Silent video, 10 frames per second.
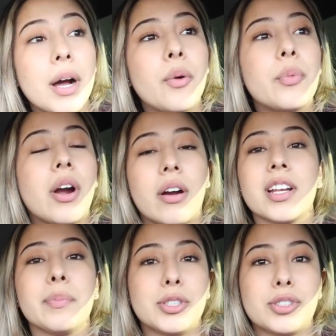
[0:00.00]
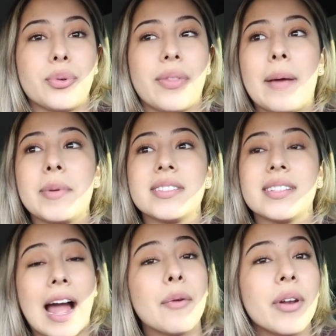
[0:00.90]
but we are going to push through that
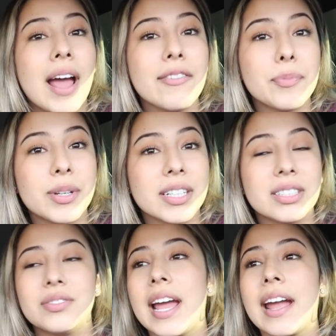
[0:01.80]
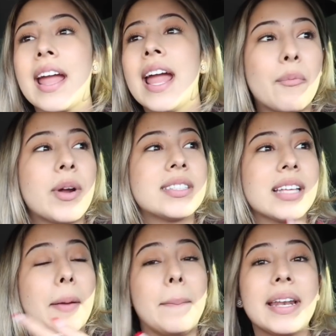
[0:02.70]
because I want to have a productive day. And when
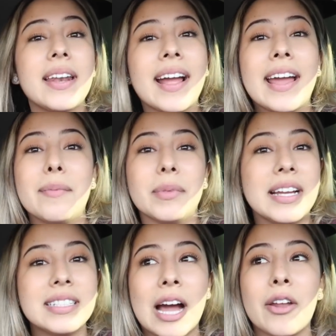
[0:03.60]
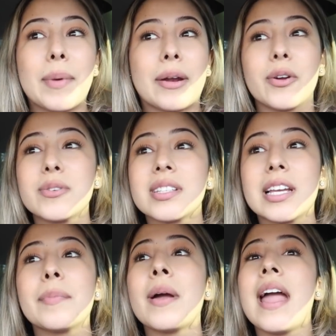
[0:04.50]
it's like midnight and I'm laying down, about to go to
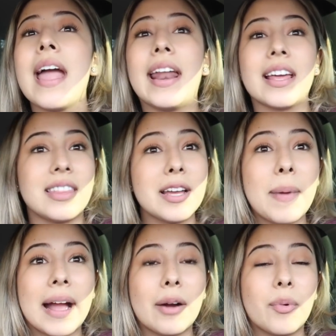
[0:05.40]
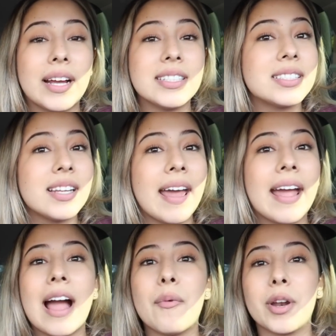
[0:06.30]
sleep, and I think back at what I did
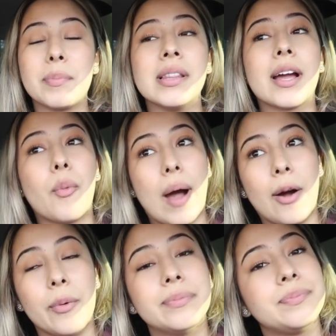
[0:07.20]
today, I want to be like, wow,